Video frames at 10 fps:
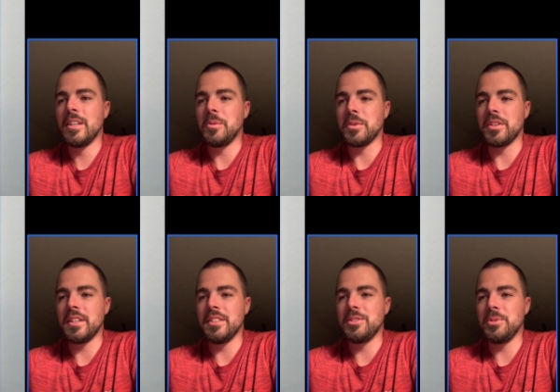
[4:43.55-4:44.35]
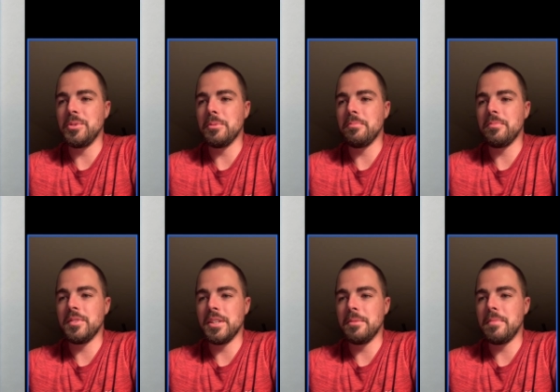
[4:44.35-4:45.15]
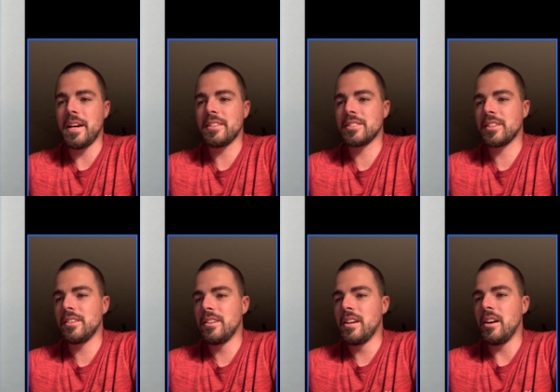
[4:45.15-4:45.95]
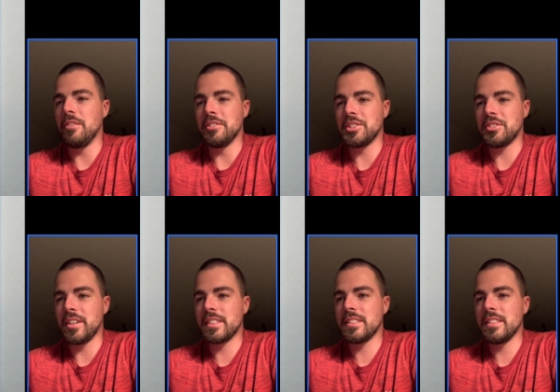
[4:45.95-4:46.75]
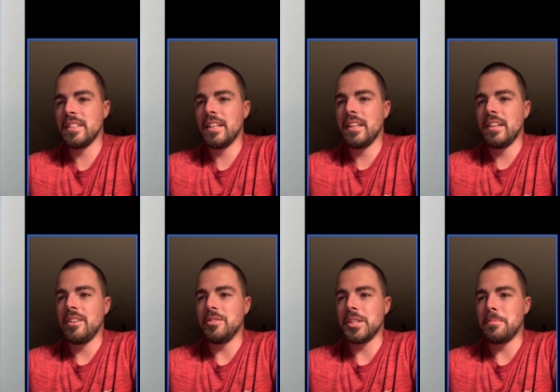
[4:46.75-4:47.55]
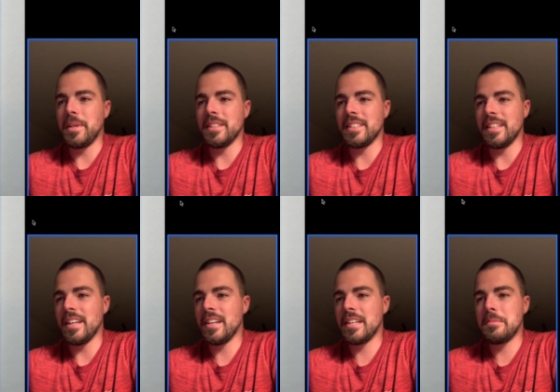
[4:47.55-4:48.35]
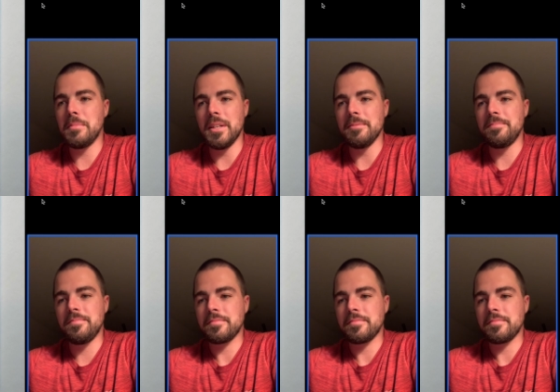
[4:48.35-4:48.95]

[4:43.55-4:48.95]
we're into the, the Mask of Restrict. Only a PSA 9, but